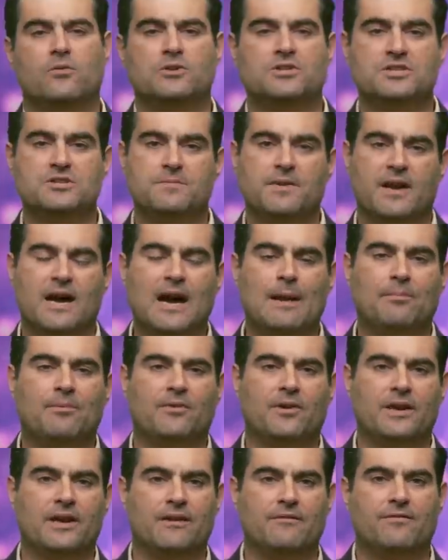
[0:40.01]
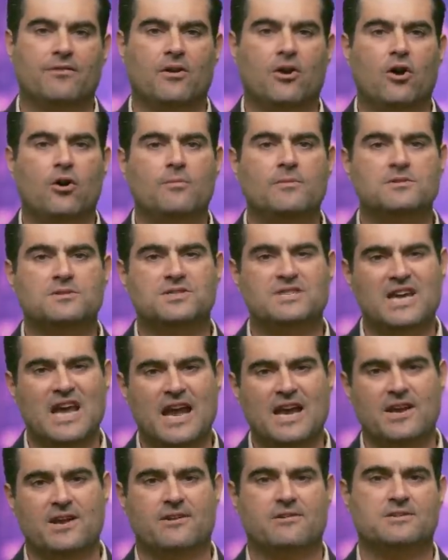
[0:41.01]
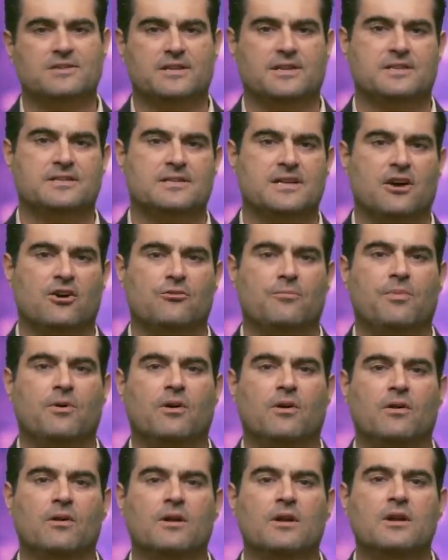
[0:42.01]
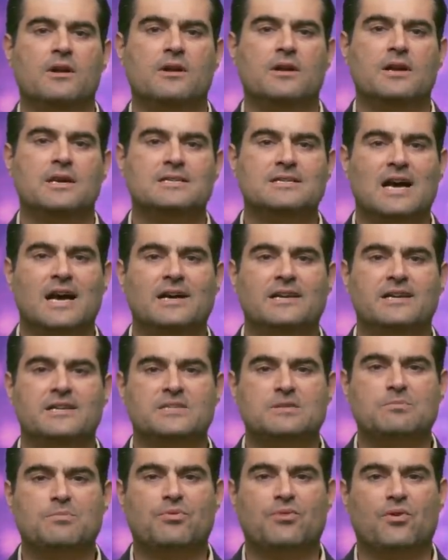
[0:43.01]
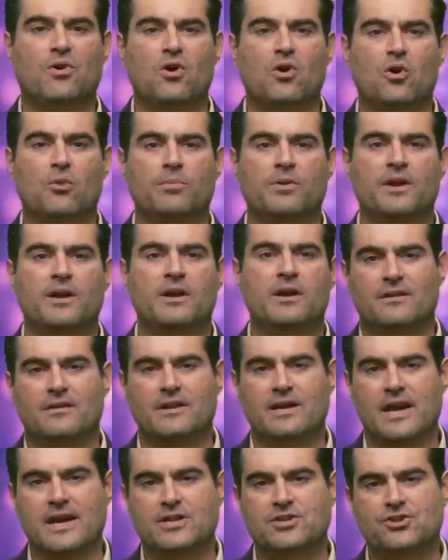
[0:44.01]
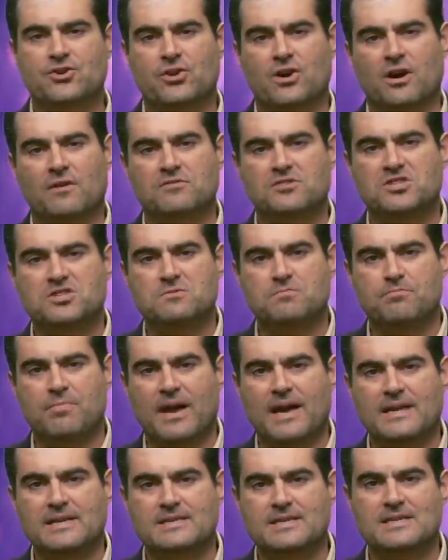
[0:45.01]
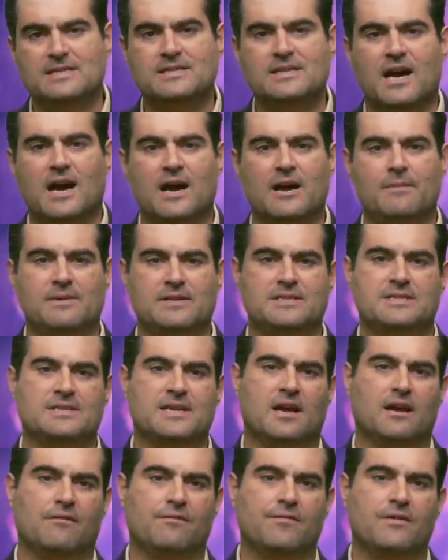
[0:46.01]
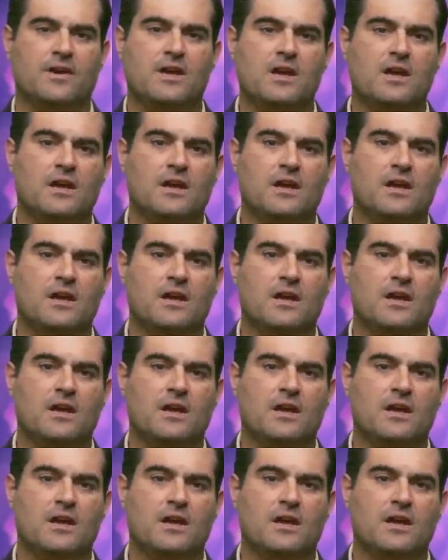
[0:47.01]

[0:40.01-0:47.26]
which has been operating for almost ten years at the South Pole, scientists probed the nature of space and time itself